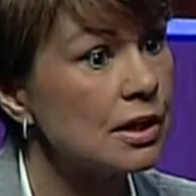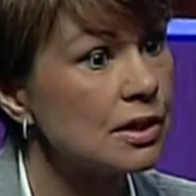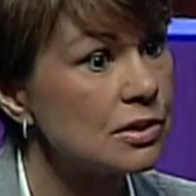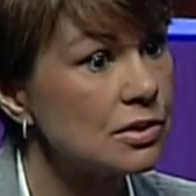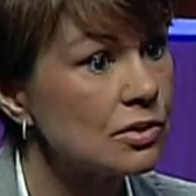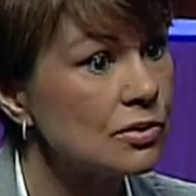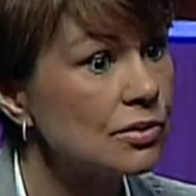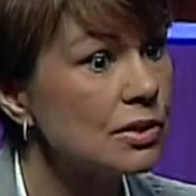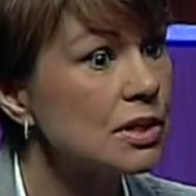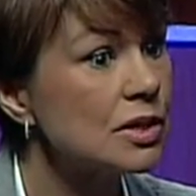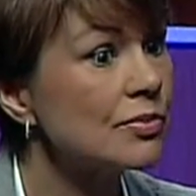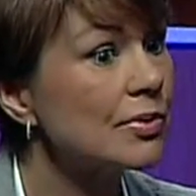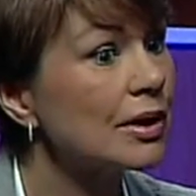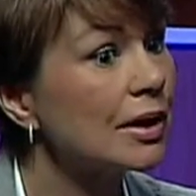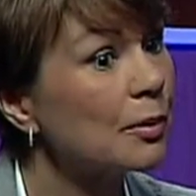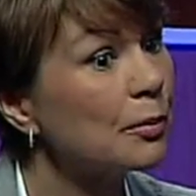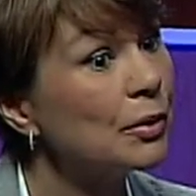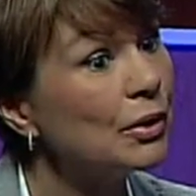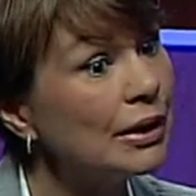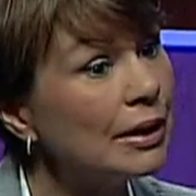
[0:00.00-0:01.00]
As long as we
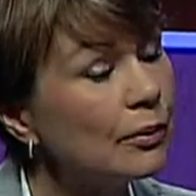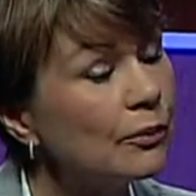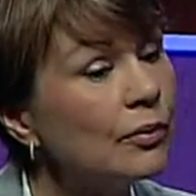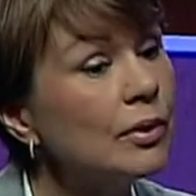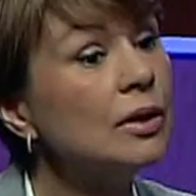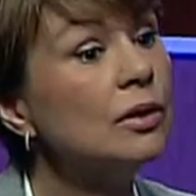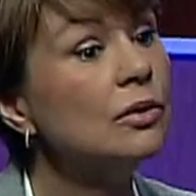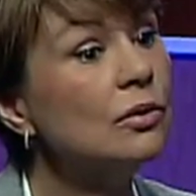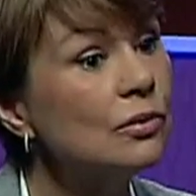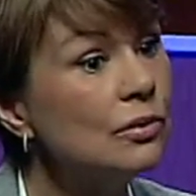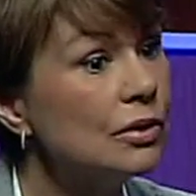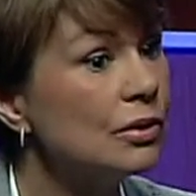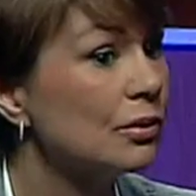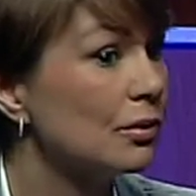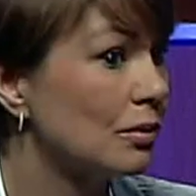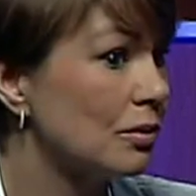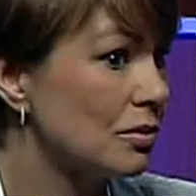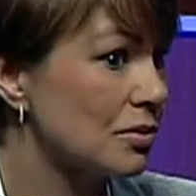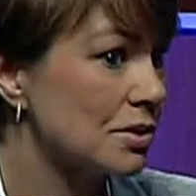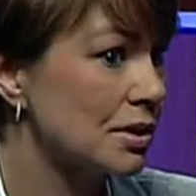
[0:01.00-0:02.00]
do it
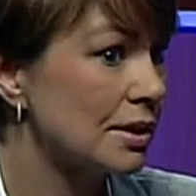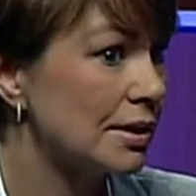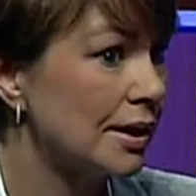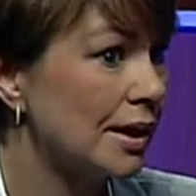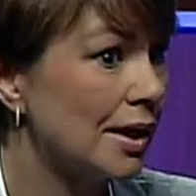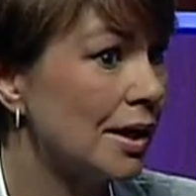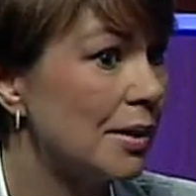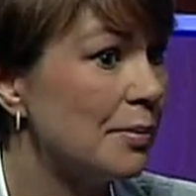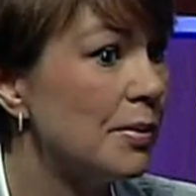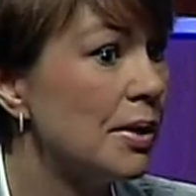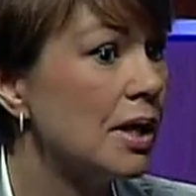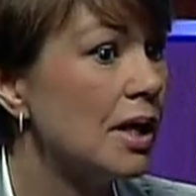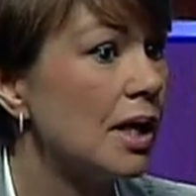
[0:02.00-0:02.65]
all the time.